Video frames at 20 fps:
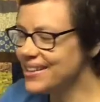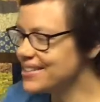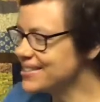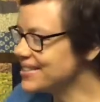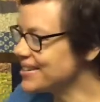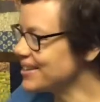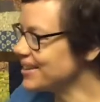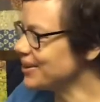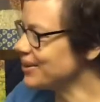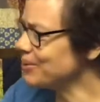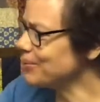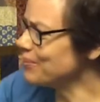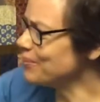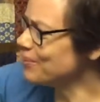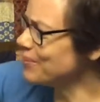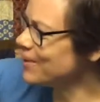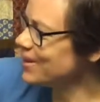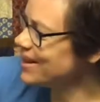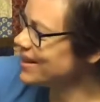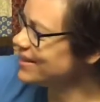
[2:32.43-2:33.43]
till
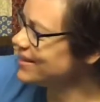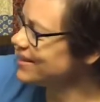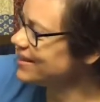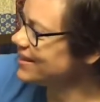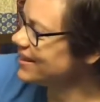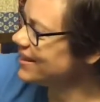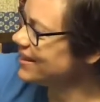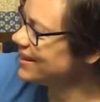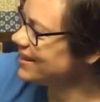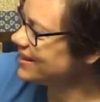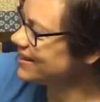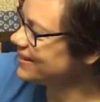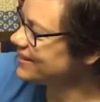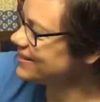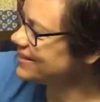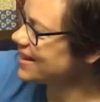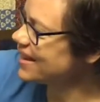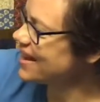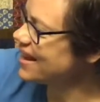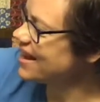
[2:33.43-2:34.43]
one little
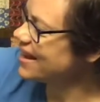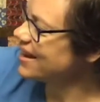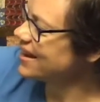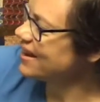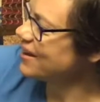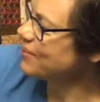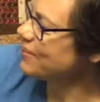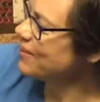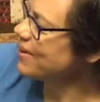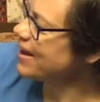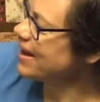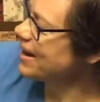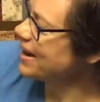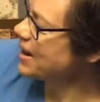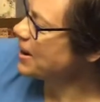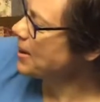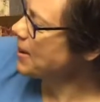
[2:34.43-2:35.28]
teddy went